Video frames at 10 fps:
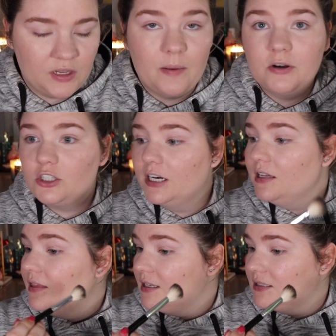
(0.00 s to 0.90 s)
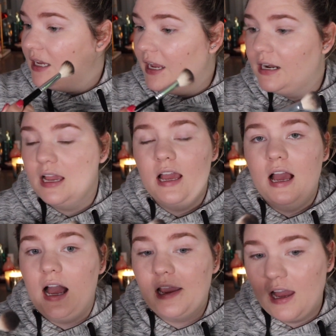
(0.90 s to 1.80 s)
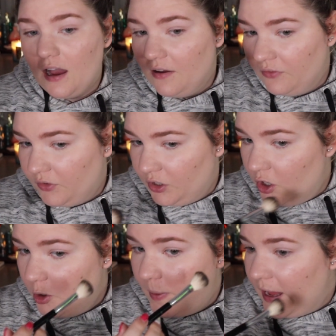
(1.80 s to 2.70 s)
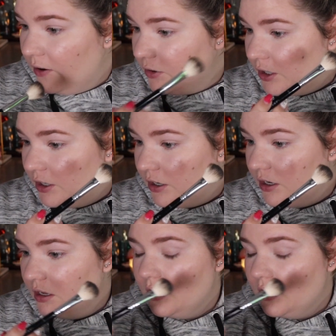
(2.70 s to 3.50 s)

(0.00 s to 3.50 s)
I'm going to try it on this side. I have no powder